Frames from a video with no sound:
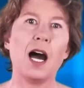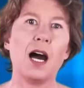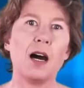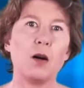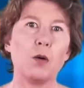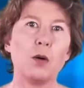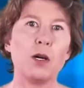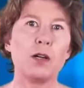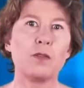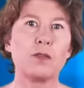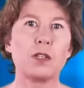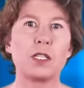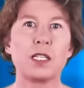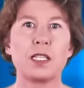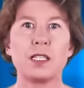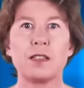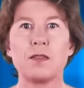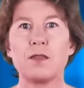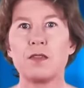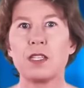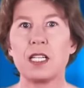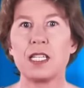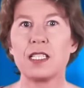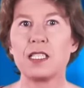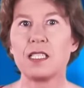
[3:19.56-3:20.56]
However, However,
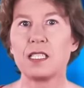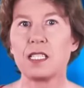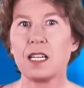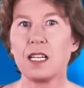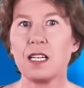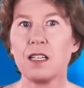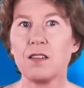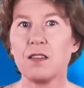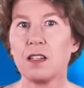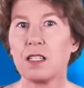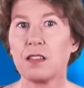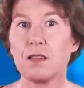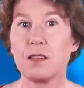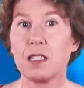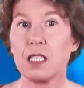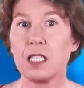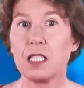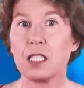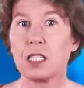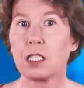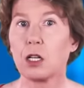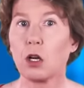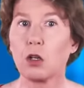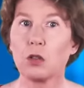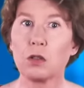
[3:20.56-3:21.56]
they say that
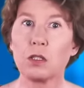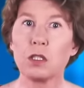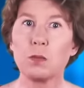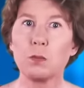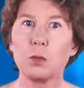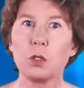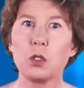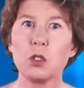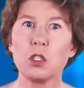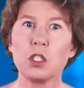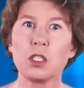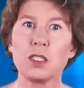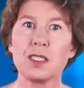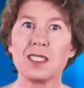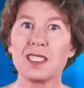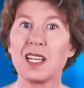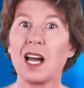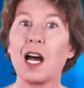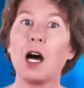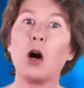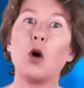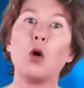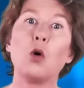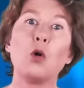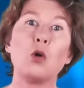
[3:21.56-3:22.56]
these contributions
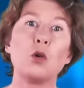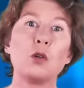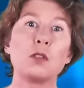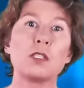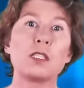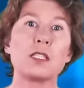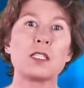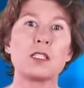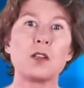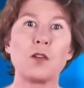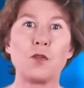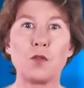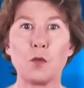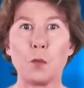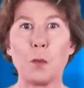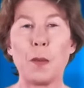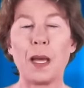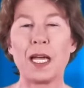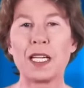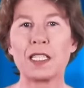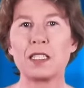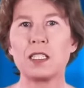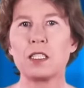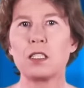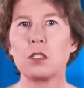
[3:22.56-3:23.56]
are orders of
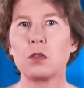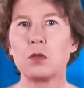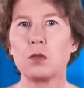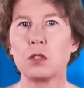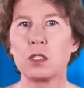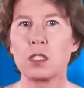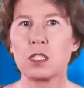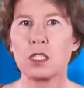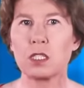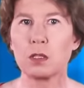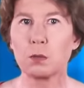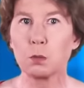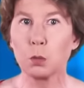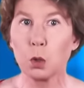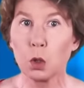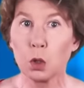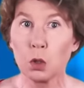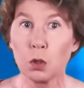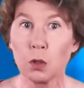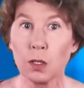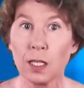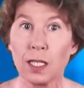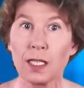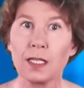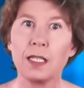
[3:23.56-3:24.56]
magnitude
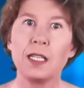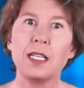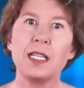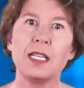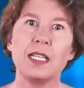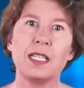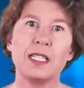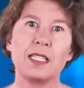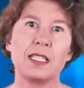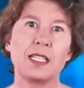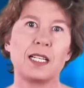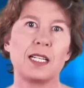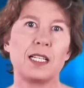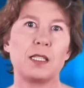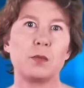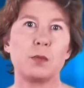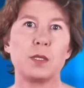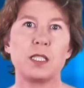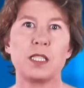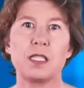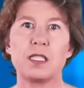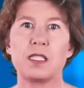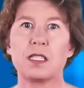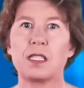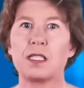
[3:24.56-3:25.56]
smaller in
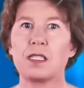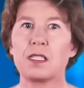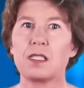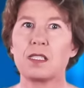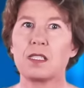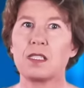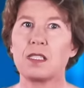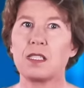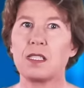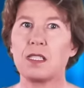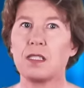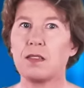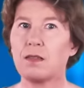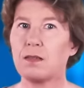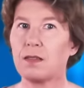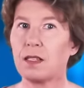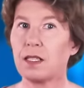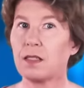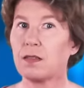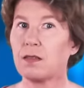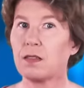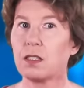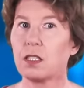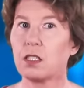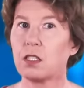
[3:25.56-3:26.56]
carbon intensity
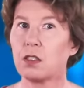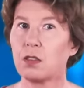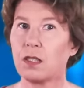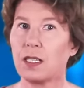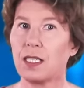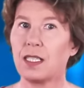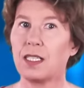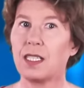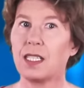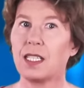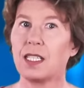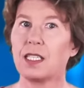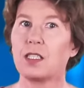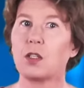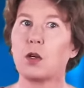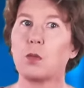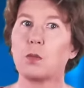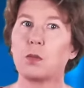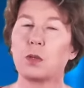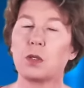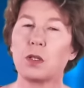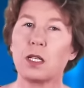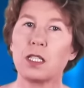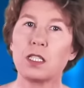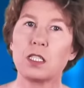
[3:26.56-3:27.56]
than the training and
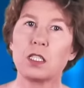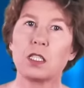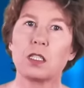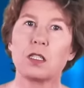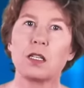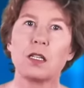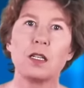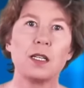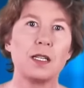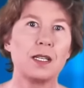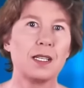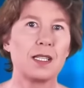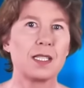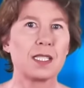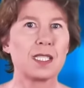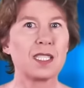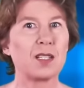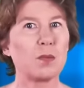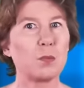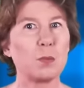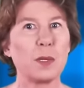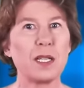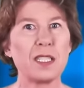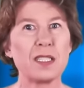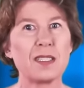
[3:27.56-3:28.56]
operation.
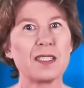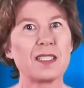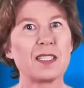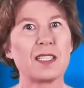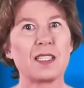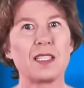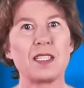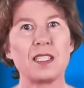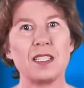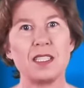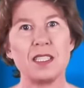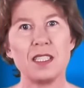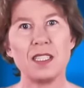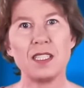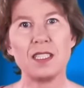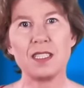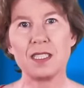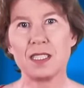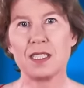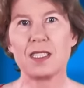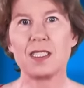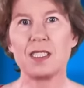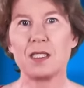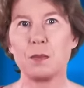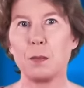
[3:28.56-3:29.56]
So basically, it
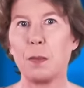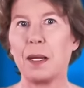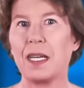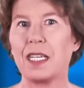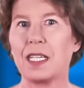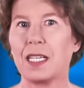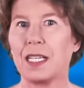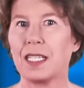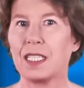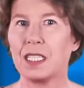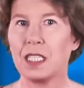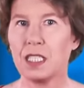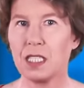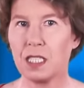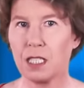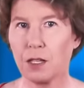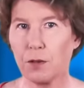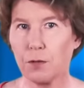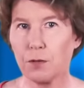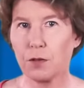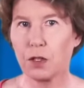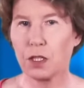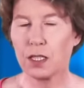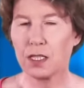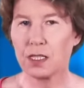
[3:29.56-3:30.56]
doesn't make any
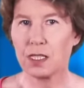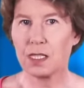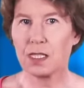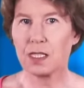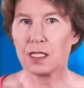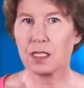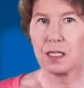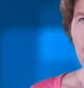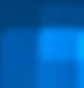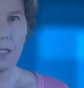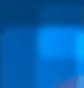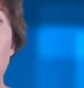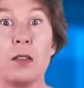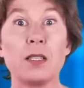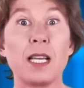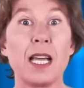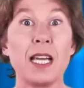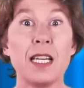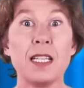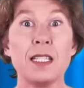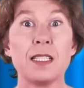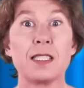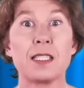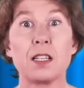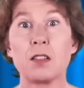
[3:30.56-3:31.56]
difference.
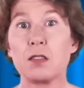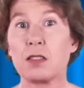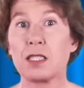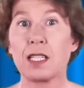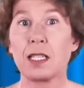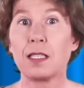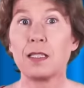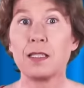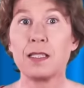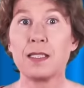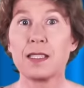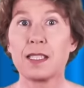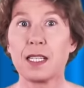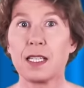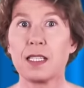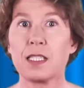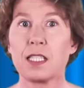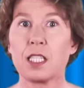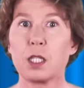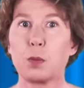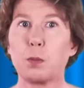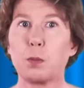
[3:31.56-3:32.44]
Okay, so science has